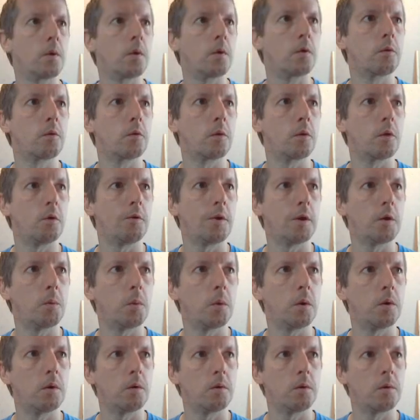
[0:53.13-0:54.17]
So the red
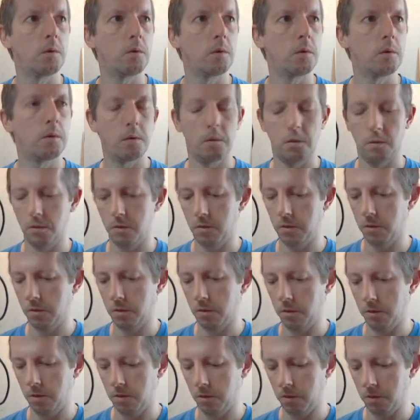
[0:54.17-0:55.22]
one
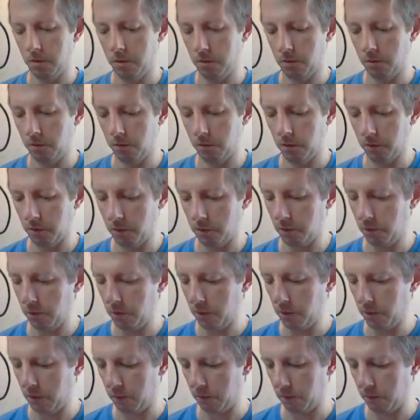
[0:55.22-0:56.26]
is not
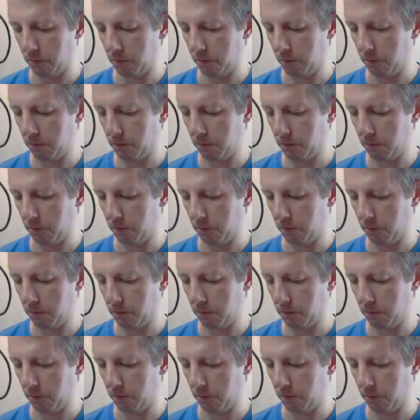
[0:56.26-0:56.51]
turning on.